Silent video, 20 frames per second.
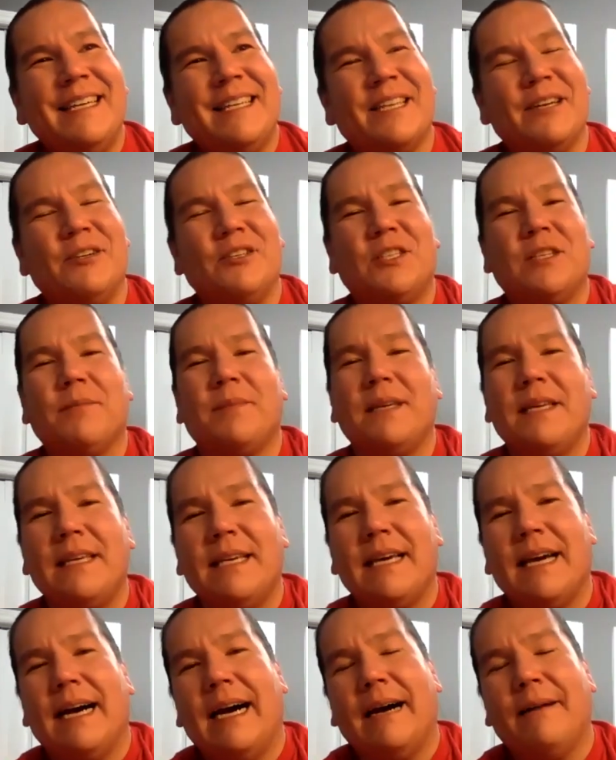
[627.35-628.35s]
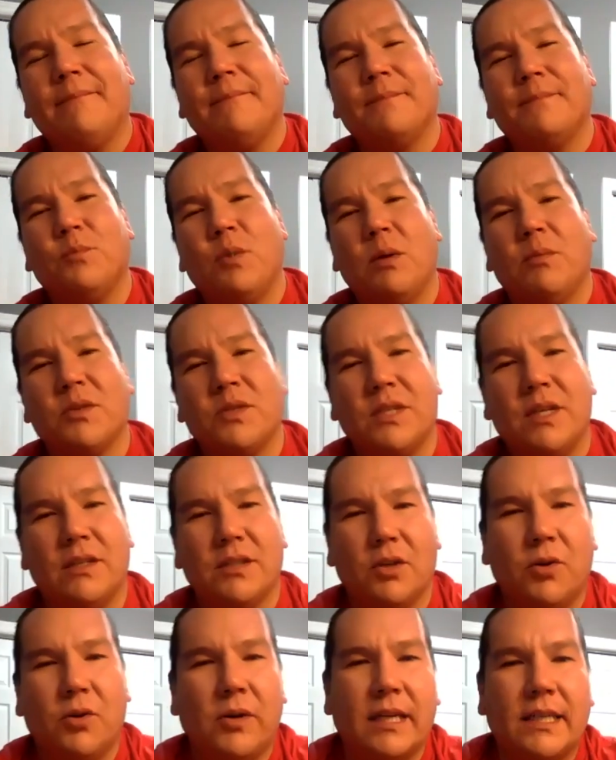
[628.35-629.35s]
there used to be um, what was
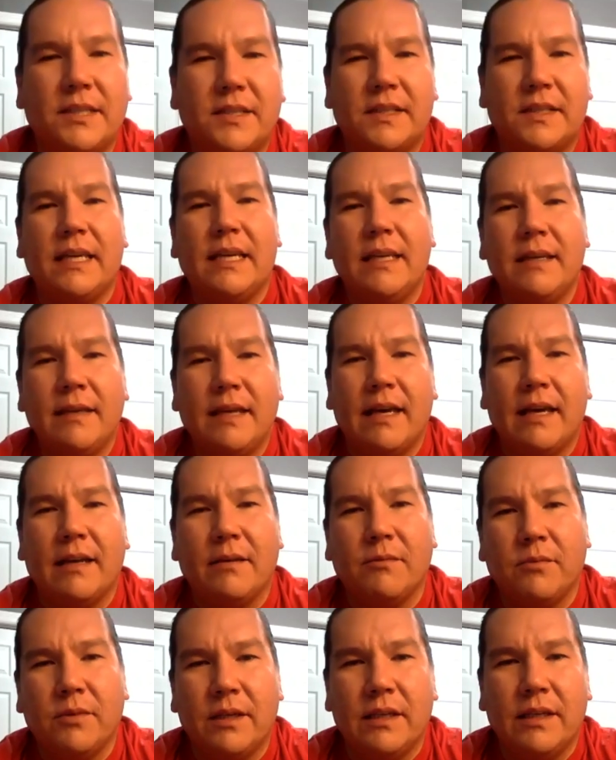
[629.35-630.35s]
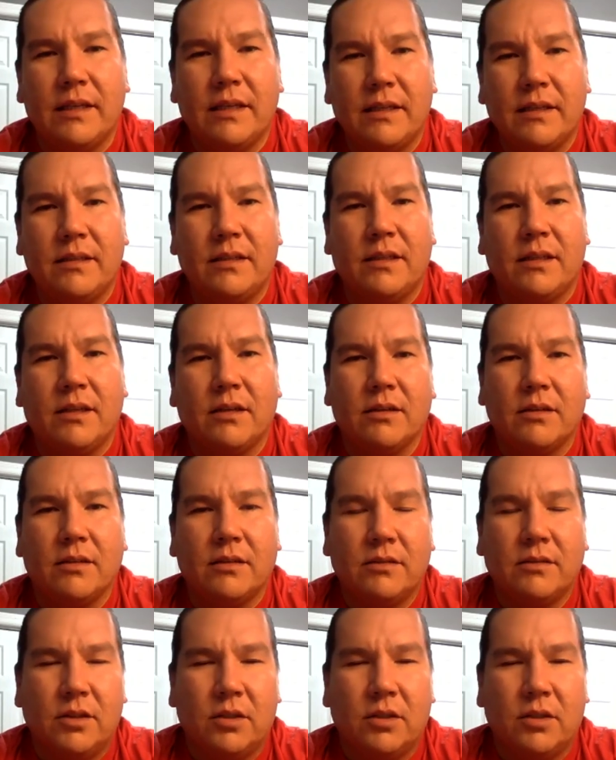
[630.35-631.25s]
called OAC, and we, you know,